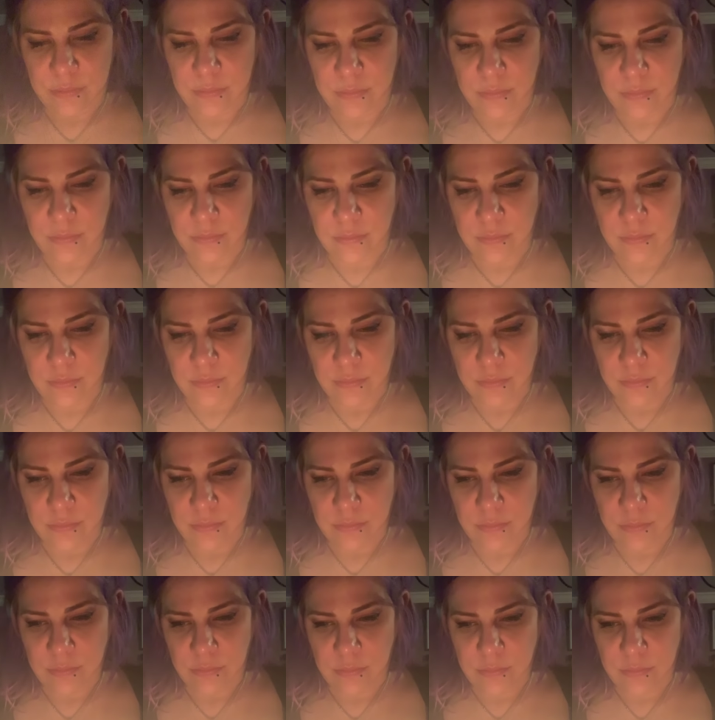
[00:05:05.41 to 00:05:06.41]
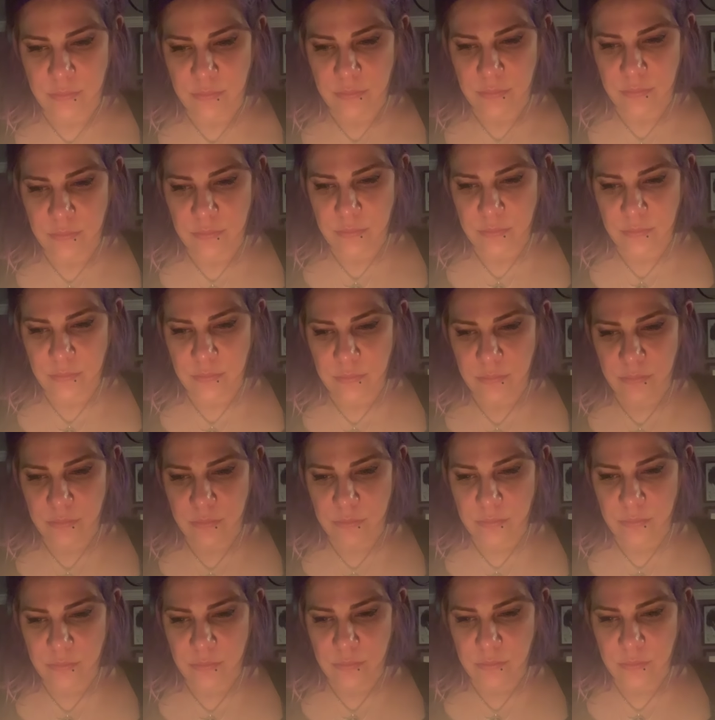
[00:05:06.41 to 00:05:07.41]

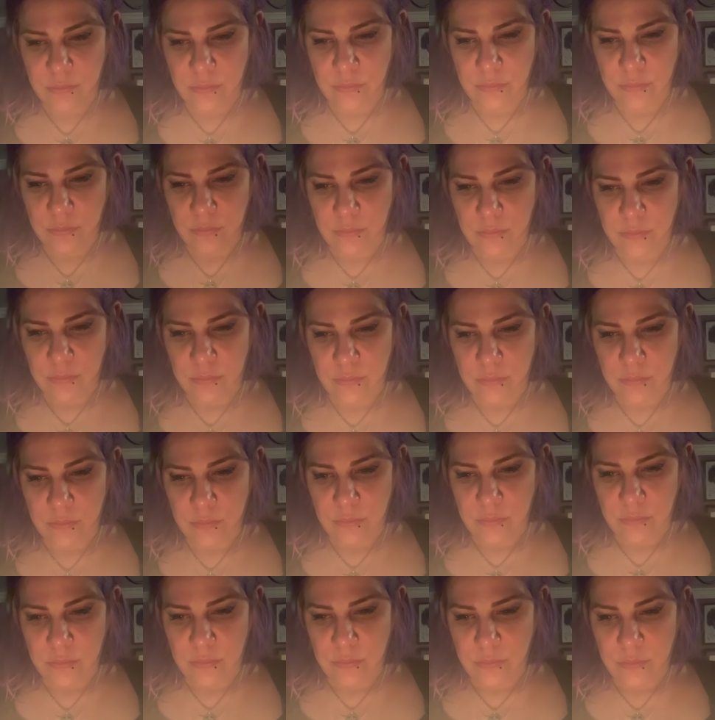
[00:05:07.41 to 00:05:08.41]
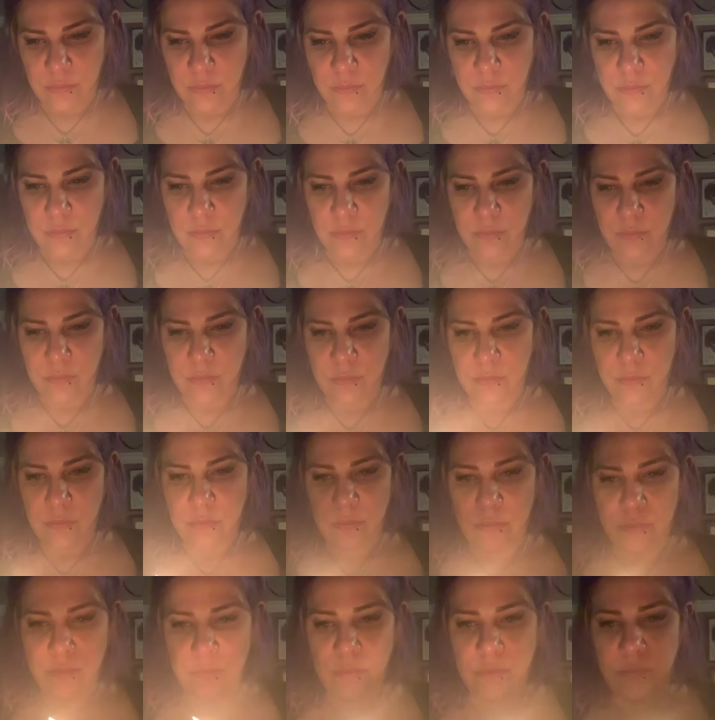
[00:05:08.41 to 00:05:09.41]

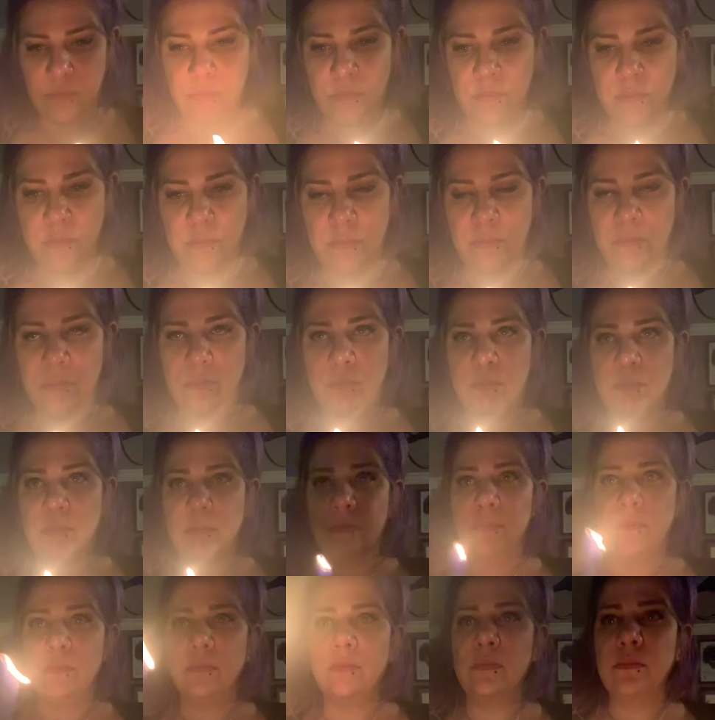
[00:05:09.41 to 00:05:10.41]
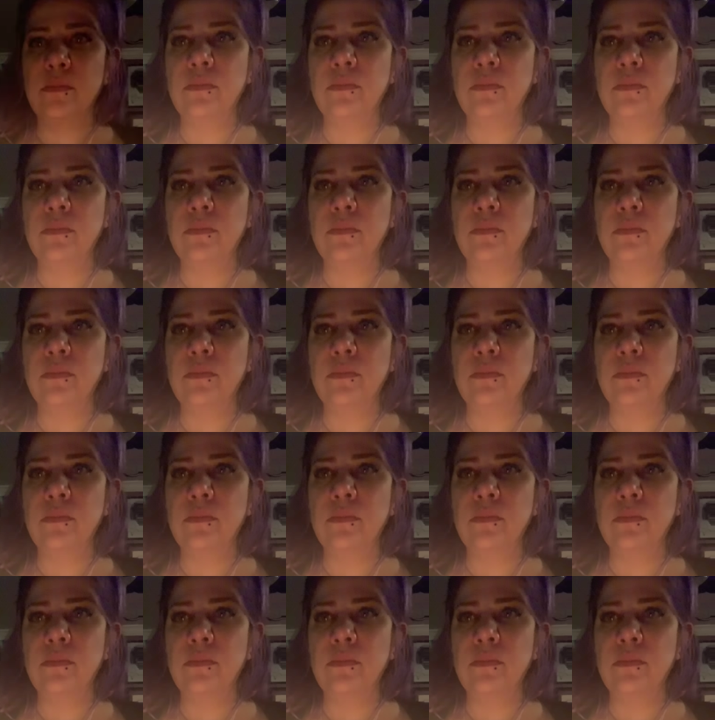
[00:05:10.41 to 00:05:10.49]
Nobody speaks.